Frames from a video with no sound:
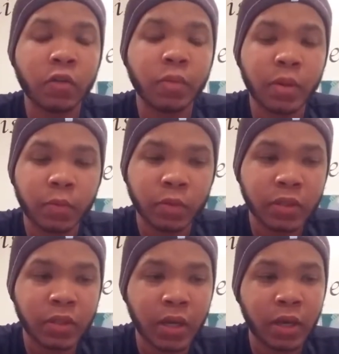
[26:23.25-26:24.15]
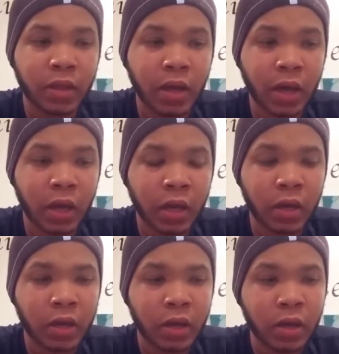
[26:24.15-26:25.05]
Other people would say
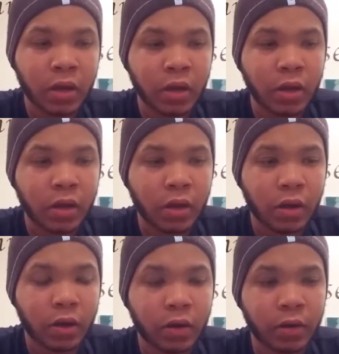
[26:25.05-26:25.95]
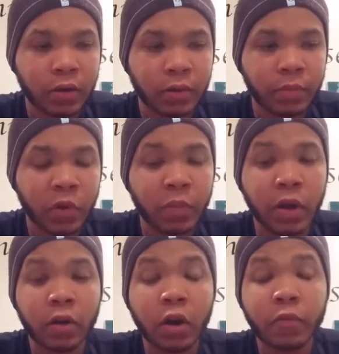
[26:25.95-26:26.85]
that you're
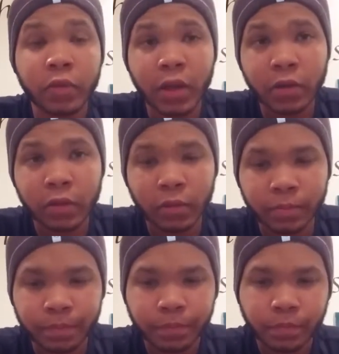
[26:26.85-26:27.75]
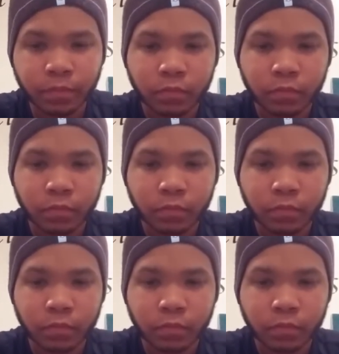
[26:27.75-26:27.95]
better off without them.